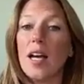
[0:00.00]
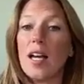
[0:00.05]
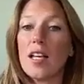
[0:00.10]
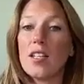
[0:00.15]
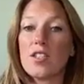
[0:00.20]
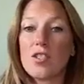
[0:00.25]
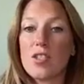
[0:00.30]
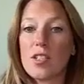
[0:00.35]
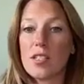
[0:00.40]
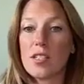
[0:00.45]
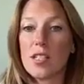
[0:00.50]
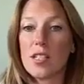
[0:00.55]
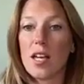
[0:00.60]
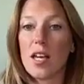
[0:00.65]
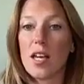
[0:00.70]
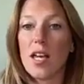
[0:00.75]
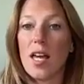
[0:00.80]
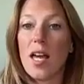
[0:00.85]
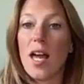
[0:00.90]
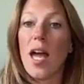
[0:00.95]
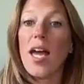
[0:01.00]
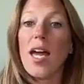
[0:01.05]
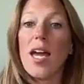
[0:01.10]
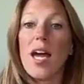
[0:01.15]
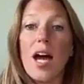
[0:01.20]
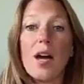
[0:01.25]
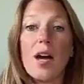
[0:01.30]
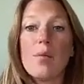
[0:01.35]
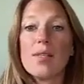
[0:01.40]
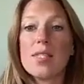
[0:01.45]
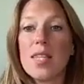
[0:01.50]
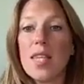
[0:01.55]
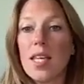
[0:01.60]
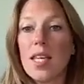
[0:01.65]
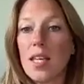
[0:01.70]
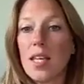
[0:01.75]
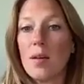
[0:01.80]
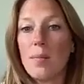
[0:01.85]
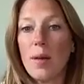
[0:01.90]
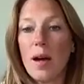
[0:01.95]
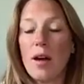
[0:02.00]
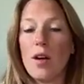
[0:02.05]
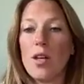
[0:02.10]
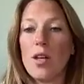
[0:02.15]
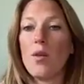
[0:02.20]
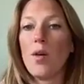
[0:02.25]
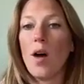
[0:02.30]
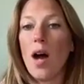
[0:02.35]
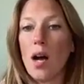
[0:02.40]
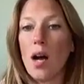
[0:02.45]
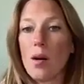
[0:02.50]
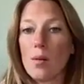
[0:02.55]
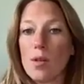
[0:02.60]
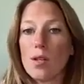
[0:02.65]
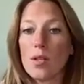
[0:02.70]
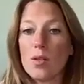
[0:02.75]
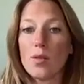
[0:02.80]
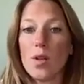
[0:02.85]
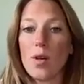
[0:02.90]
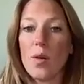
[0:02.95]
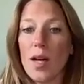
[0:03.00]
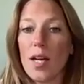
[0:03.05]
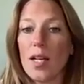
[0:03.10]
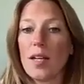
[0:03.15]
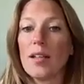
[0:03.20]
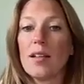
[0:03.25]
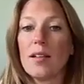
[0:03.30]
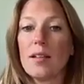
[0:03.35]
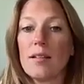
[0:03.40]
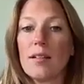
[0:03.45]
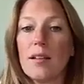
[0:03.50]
it's just a, hey, I was thinking about you. How are you doing?